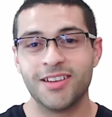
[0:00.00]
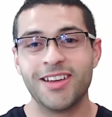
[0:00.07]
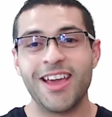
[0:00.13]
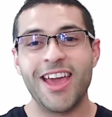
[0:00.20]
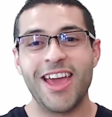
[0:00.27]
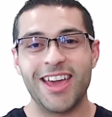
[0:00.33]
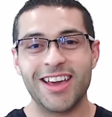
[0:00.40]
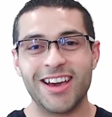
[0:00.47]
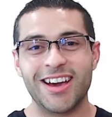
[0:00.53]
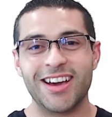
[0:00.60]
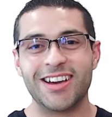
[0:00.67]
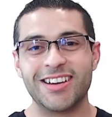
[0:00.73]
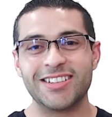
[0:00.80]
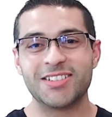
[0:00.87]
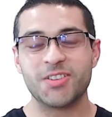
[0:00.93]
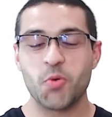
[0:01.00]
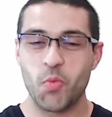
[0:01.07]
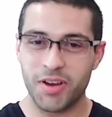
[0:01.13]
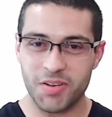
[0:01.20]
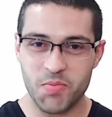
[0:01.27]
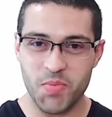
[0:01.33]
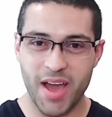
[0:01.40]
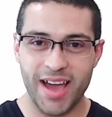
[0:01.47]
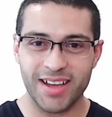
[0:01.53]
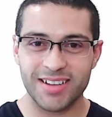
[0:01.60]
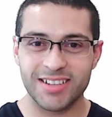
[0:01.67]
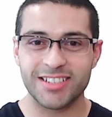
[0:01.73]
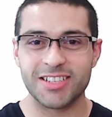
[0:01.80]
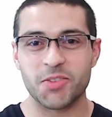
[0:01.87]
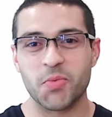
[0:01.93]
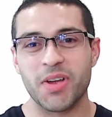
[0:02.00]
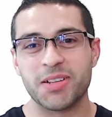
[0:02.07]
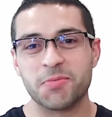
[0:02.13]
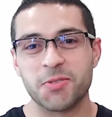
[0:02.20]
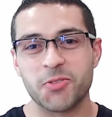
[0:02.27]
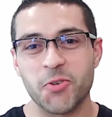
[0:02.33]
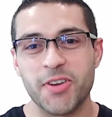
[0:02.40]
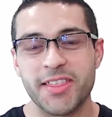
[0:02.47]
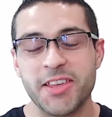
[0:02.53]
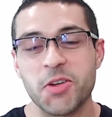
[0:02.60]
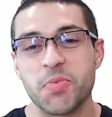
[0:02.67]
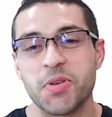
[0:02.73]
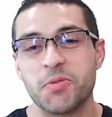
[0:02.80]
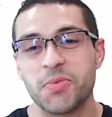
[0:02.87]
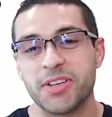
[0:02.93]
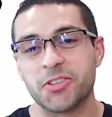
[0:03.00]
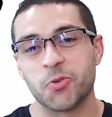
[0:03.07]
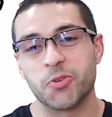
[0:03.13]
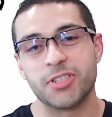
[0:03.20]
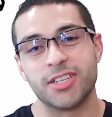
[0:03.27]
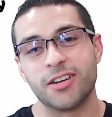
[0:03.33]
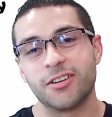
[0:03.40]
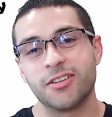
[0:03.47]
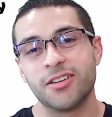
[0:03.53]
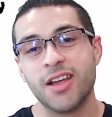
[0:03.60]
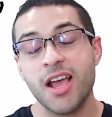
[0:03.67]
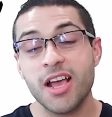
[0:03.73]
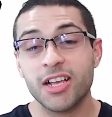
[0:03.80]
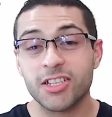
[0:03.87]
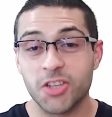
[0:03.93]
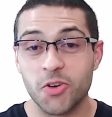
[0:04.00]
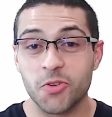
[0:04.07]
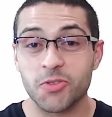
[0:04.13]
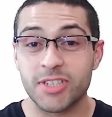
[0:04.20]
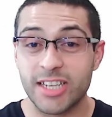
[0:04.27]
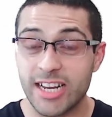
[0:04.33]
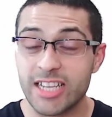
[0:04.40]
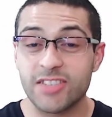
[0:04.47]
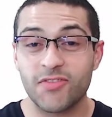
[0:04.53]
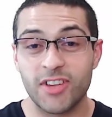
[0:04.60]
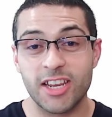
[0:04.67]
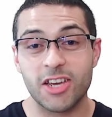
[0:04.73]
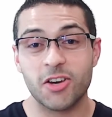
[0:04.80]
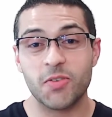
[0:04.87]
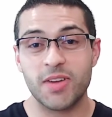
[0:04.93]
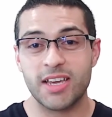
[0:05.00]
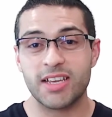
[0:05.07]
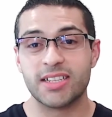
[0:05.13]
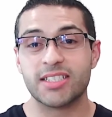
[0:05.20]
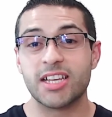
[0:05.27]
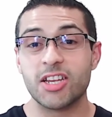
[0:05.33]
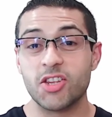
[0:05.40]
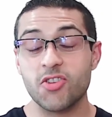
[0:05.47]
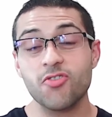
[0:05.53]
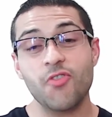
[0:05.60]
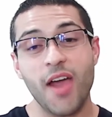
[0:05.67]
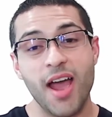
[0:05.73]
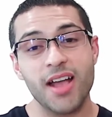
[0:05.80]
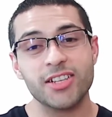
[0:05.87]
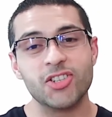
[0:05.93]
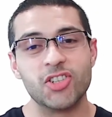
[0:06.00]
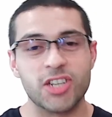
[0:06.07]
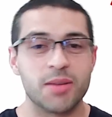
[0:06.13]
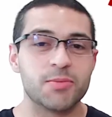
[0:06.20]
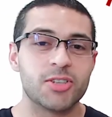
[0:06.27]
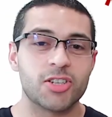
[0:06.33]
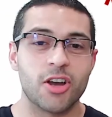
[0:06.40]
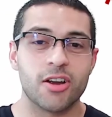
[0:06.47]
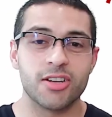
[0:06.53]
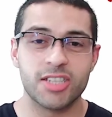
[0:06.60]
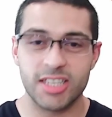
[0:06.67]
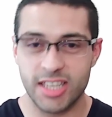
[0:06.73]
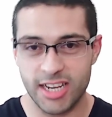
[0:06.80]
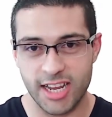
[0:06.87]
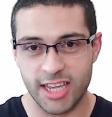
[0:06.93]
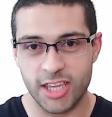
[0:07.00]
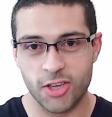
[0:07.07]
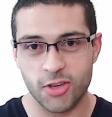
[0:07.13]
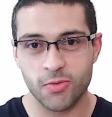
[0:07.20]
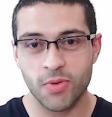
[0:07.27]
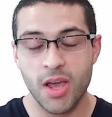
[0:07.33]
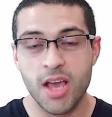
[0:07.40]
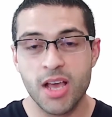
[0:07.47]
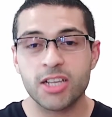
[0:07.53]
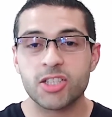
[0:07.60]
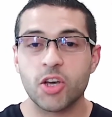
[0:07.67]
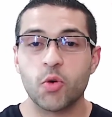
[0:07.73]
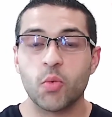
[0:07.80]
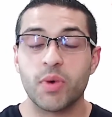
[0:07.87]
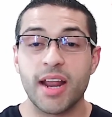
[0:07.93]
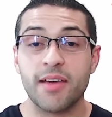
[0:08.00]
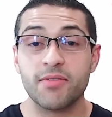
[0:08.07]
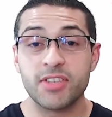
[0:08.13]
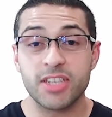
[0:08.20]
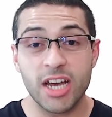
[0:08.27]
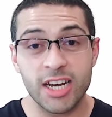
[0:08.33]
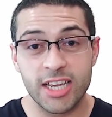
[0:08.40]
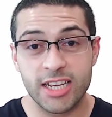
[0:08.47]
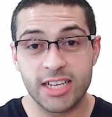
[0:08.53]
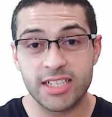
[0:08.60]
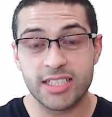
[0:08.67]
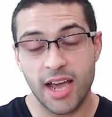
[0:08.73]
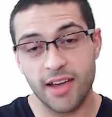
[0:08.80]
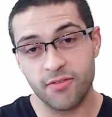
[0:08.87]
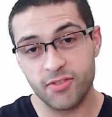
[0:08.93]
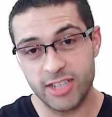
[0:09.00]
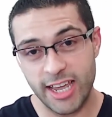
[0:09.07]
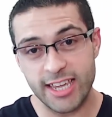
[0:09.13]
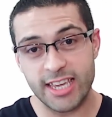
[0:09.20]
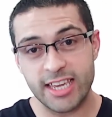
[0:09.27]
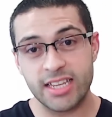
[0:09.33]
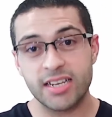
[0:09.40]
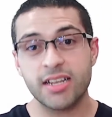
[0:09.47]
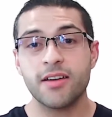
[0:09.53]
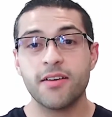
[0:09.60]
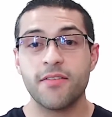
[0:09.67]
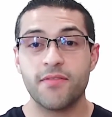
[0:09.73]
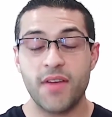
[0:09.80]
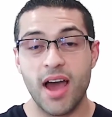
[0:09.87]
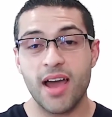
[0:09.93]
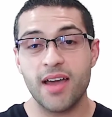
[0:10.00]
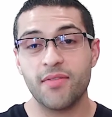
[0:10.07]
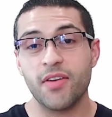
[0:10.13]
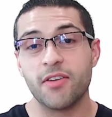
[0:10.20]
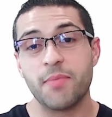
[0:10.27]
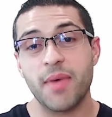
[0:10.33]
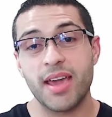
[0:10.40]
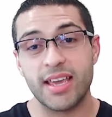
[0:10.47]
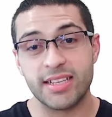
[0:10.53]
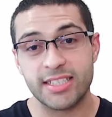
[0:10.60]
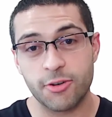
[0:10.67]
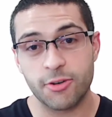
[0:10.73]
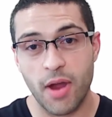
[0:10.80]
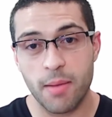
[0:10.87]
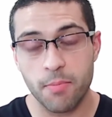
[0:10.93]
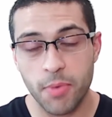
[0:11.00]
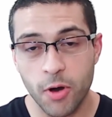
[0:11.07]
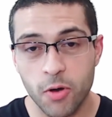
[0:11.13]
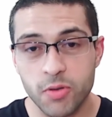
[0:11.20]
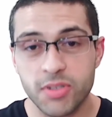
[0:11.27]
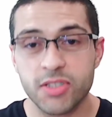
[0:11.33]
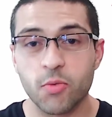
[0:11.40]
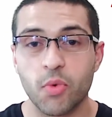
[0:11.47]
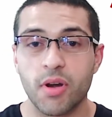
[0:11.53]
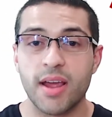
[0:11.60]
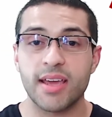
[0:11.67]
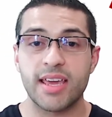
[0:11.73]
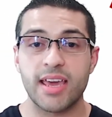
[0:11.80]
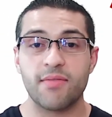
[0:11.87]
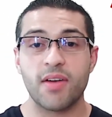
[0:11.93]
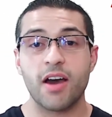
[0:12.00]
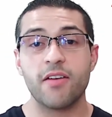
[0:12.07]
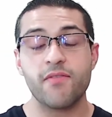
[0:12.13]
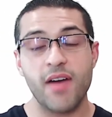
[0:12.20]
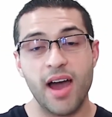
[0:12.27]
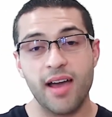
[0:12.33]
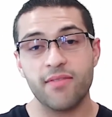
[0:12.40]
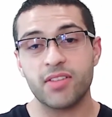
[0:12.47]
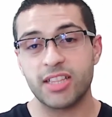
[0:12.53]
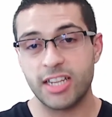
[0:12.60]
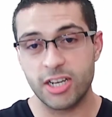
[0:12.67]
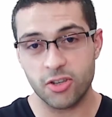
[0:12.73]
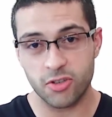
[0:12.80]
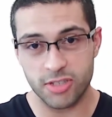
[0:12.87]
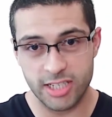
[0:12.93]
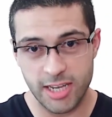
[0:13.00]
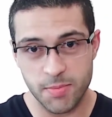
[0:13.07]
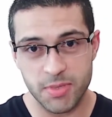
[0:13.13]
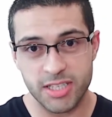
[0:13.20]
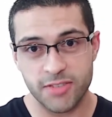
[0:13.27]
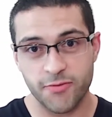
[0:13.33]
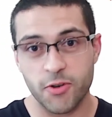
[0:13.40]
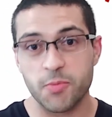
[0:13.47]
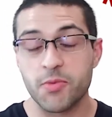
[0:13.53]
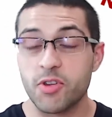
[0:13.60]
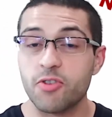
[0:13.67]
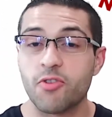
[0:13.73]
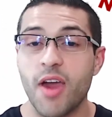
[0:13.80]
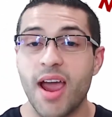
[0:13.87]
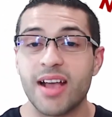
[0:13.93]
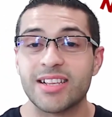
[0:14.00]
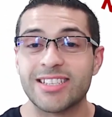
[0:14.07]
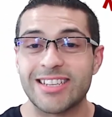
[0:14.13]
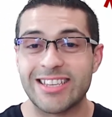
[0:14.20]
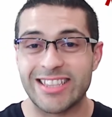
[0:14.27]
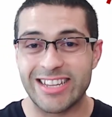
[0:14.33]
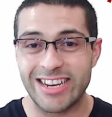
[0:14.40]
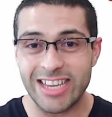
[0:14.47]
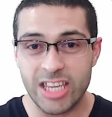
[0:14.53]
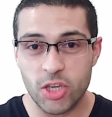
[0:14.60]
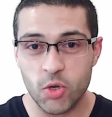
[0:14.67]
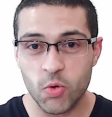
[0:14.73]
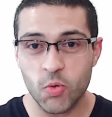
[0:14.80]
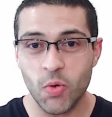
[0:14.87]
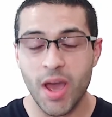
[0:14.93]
Hey guys, welcome back to the Respiratory Therapy Resource Center. So today's video is new grads jumpstart to the NICU. So what I've done is I've taken 5 of my Instagram posts where I gave out 5 clinical tips for new grads in the NICU,